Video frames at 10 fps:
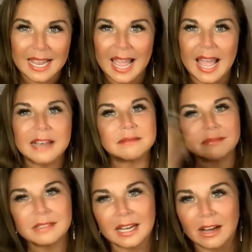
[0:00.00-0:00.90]
And,
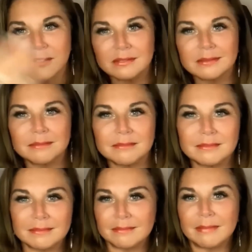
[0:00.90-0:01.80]

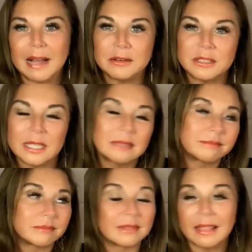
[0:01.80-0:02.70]
my
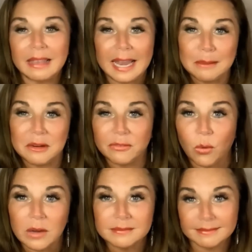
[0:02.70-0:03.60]
routine the day
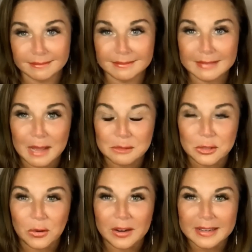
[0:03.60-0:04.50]
before, I'm
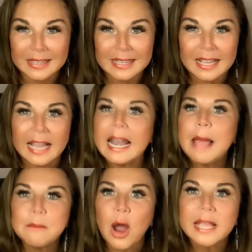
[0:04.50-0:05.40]
sure. And
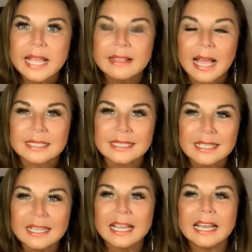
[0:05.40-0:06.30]
I'm marking this.
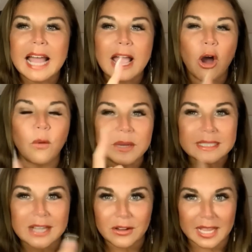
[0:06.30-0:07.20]
And I always
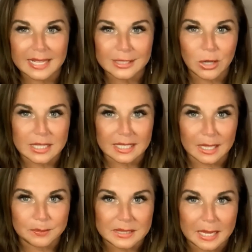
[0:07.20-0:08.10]
tell kids not to
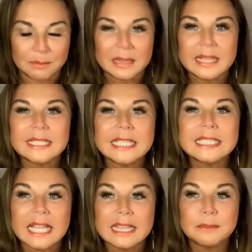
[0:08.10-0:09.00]
lip sync, but this is
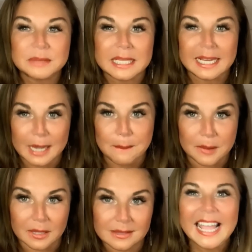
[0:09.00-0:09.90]
a lip sync
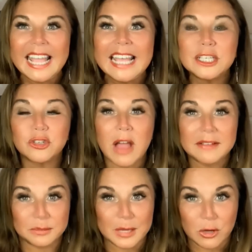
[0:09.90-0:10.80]
number. It
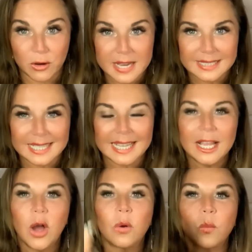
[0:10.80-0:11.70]
drives me crazy
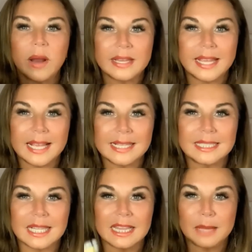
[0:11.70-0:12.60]
when
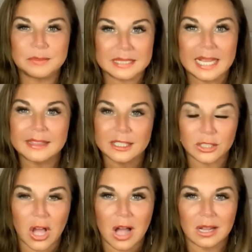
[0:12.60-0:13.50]
kids lip sync the
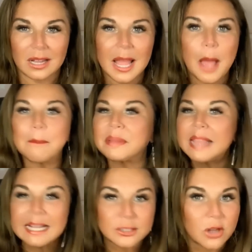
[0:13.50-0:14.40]
song. But
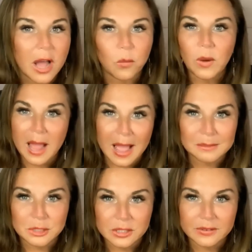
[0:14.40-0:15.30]
that's not what
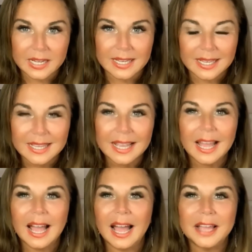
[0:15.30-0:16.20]
I'm doing.
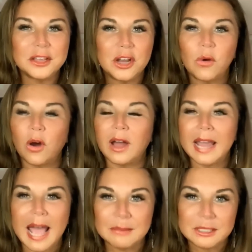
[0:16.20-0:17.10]
On
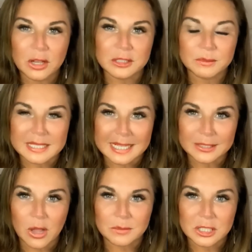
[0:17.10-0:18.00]
Abby's Ultimate
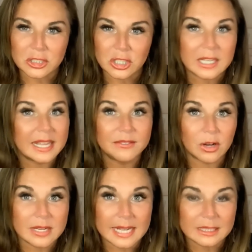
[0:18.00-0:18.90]
Dance Competition, even
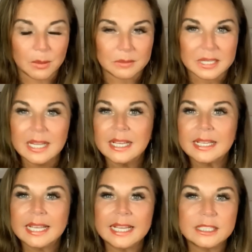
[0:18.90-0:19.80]
on Dance Moms,
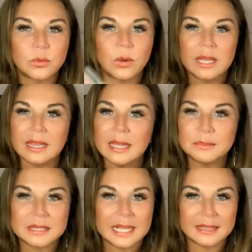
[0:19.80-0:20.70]
kids would lip
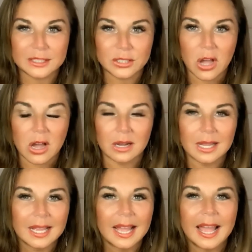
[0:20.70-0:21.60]
sync the song.
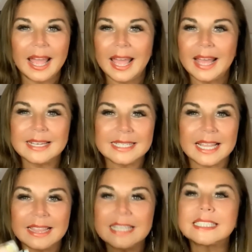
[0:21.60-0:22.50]
And
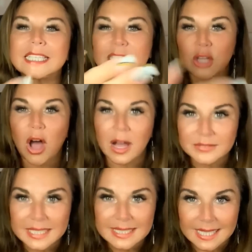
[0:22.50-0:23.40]
this is
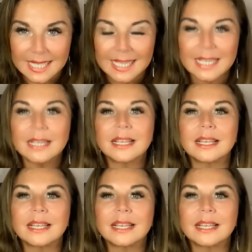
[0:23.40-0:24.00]
obviously